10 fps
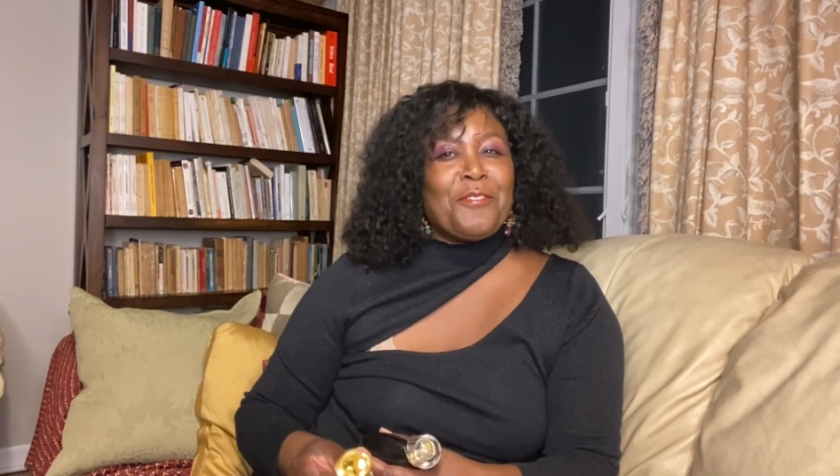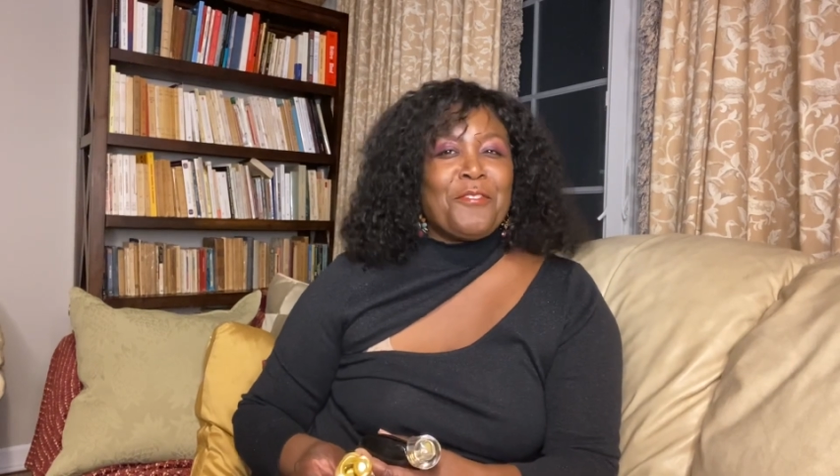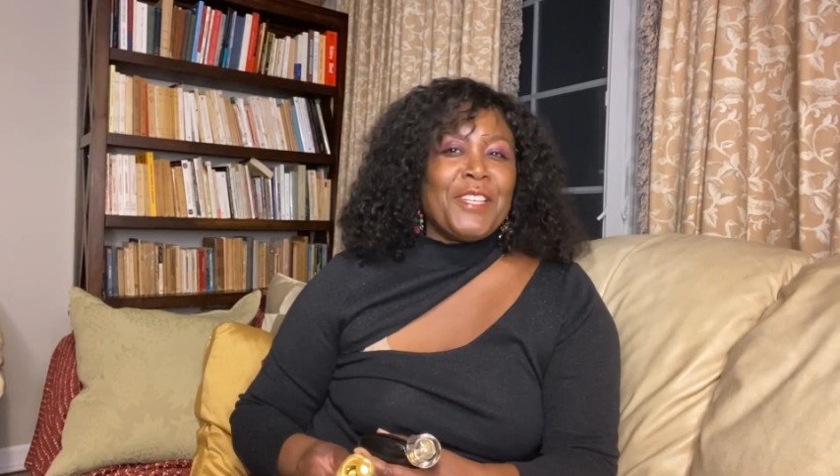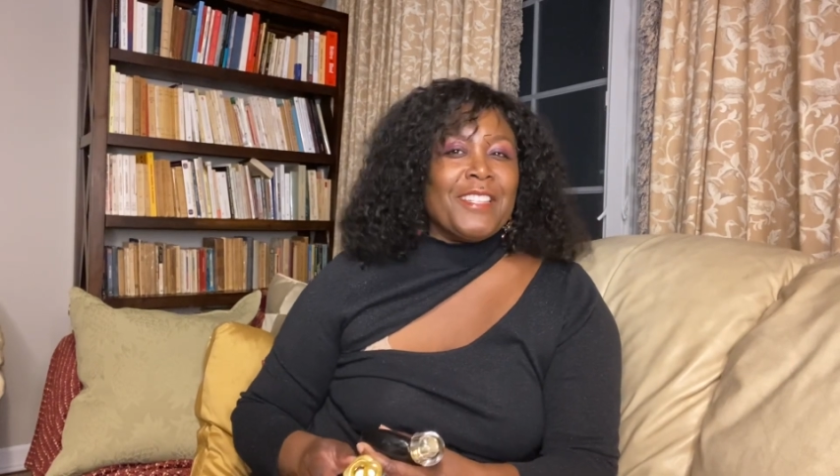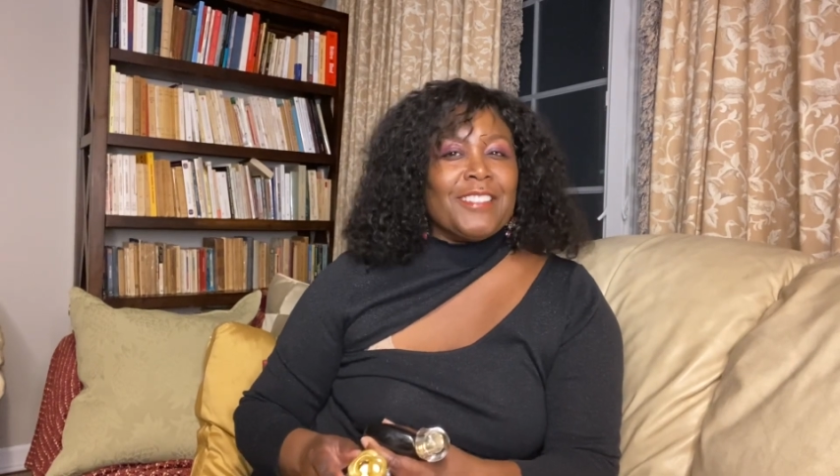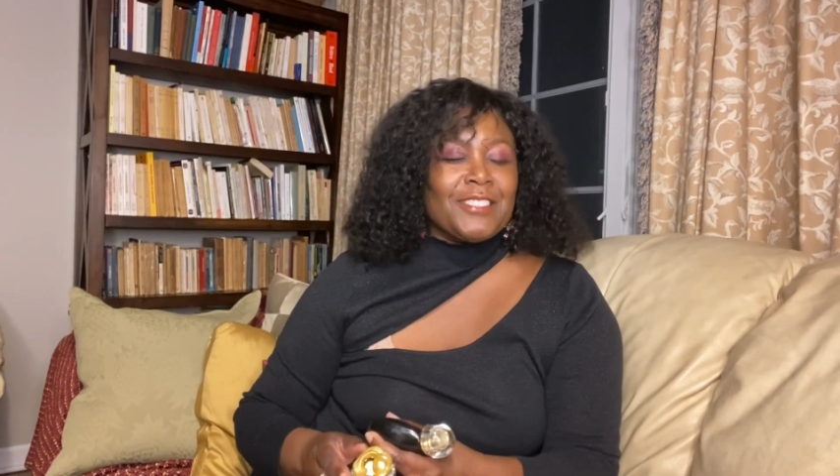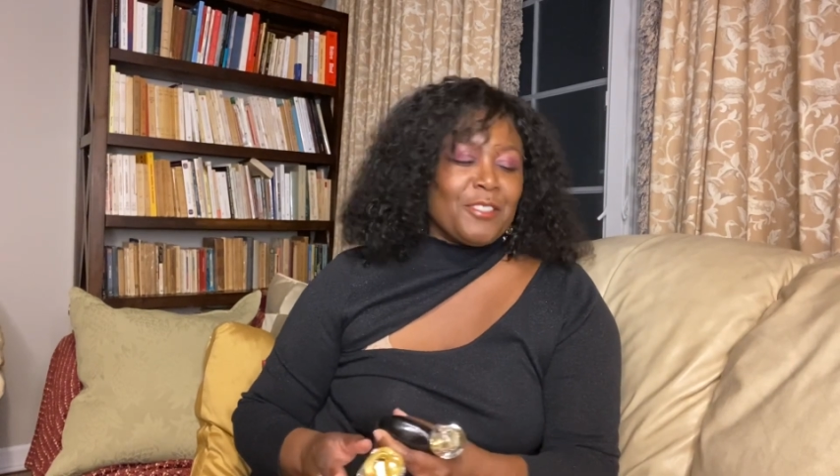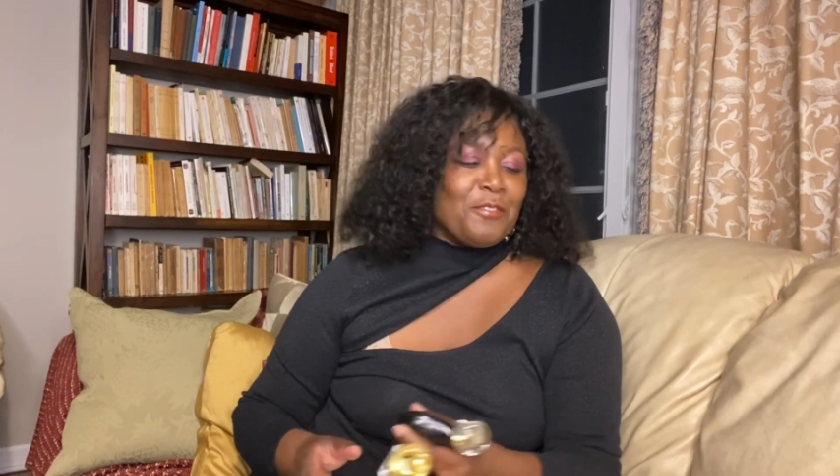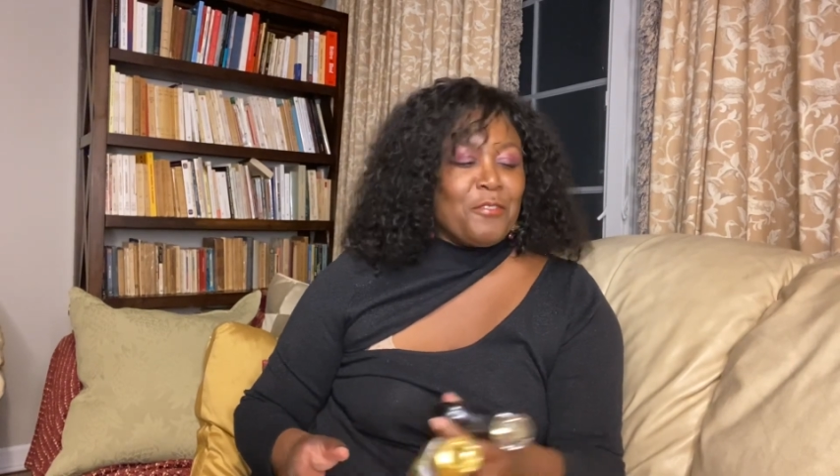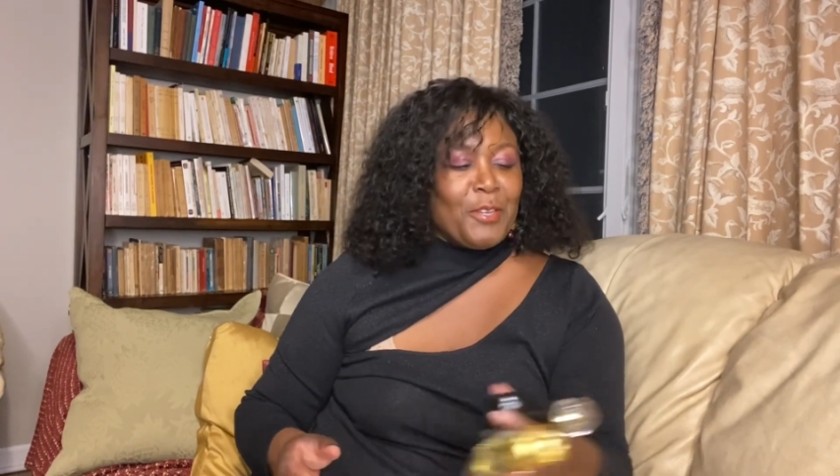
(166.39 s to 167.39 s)
field
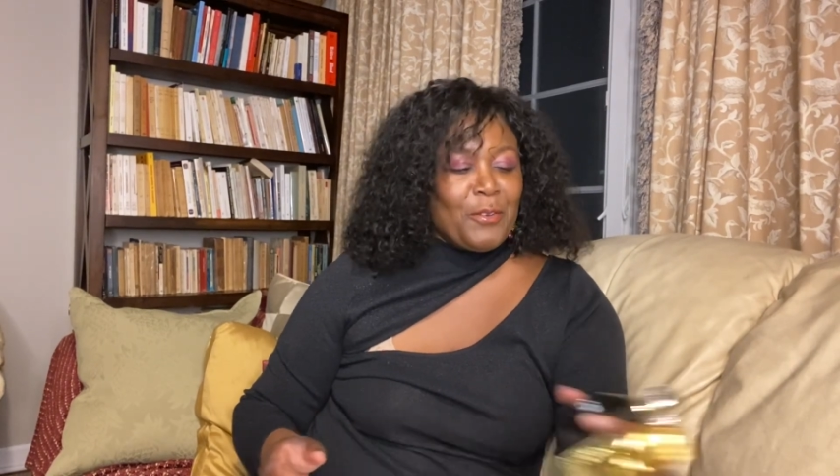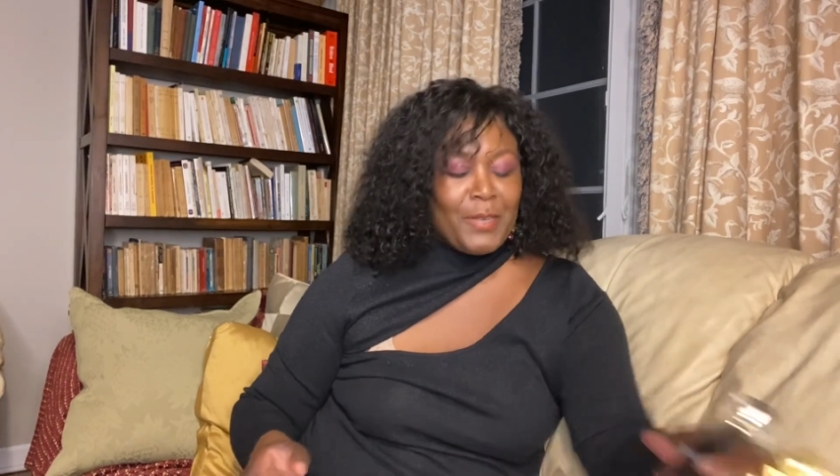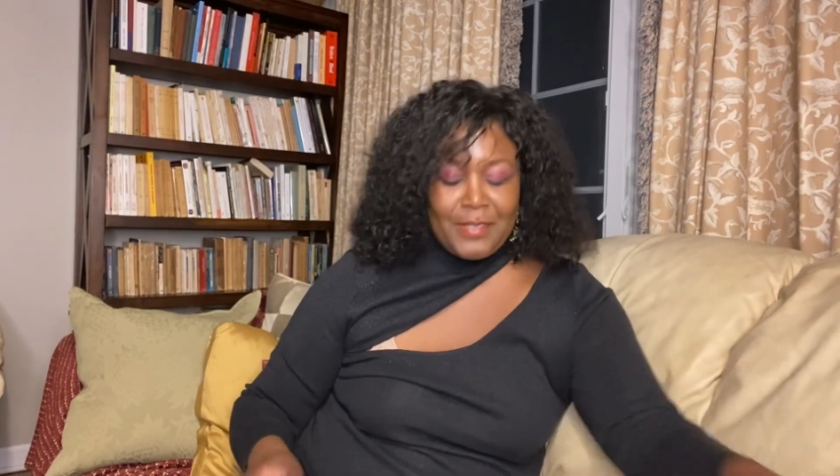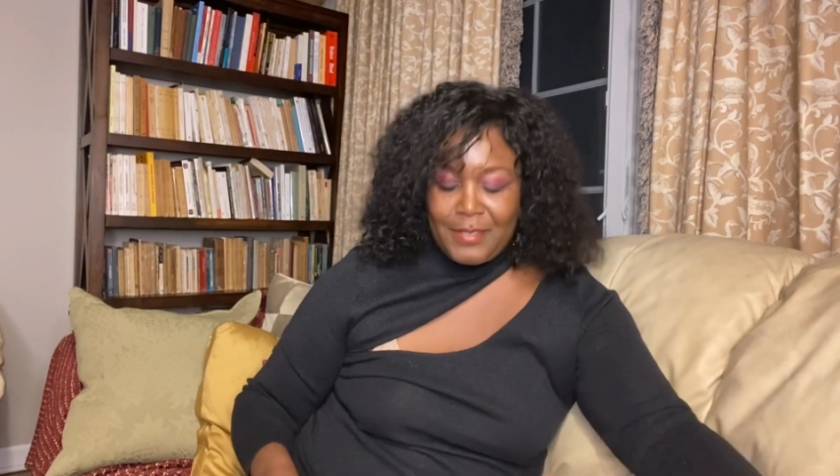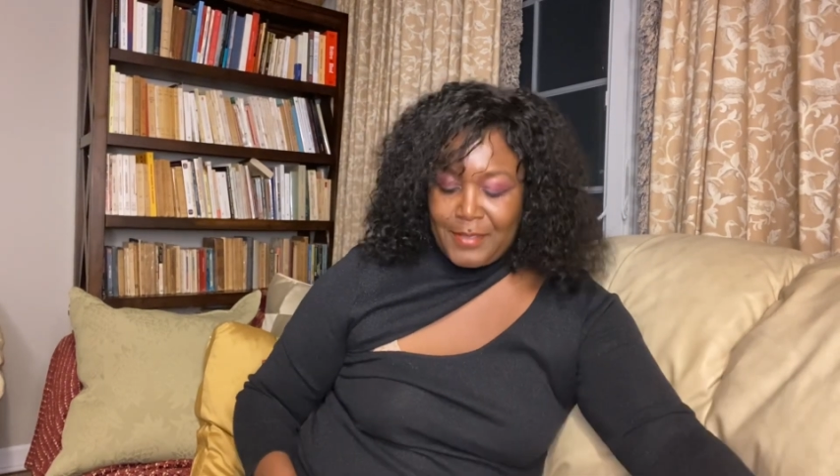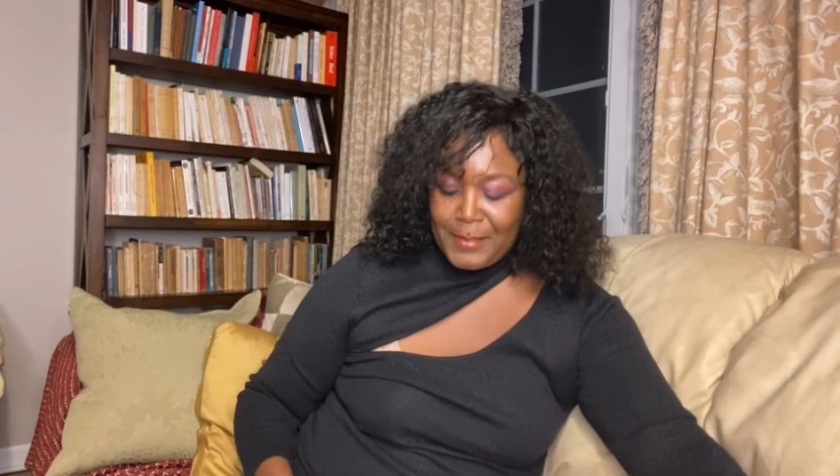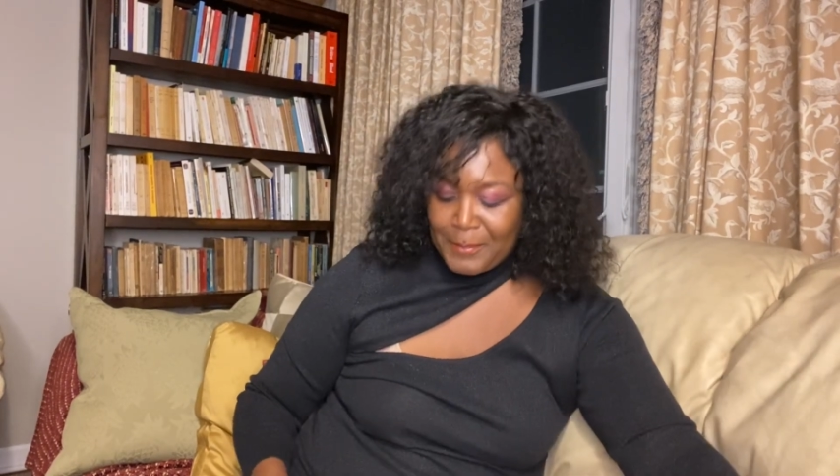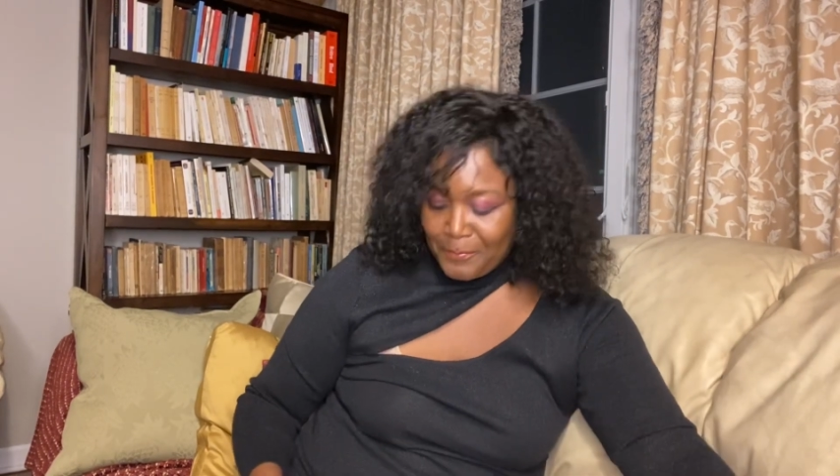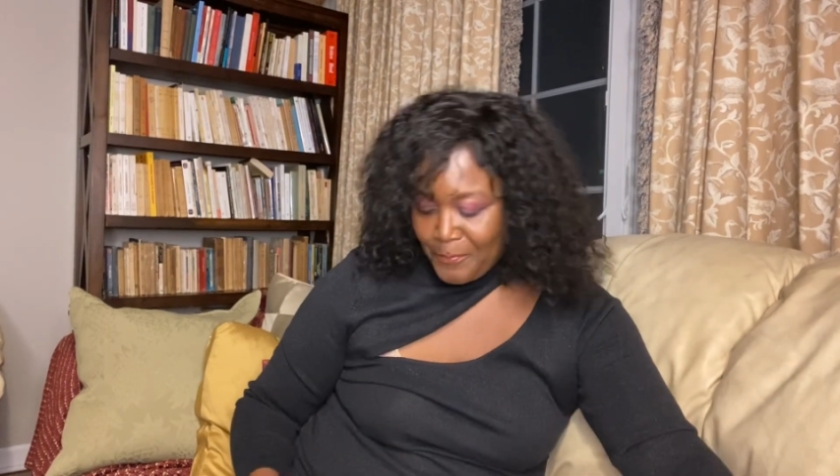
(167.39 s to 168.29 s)
of fragrances.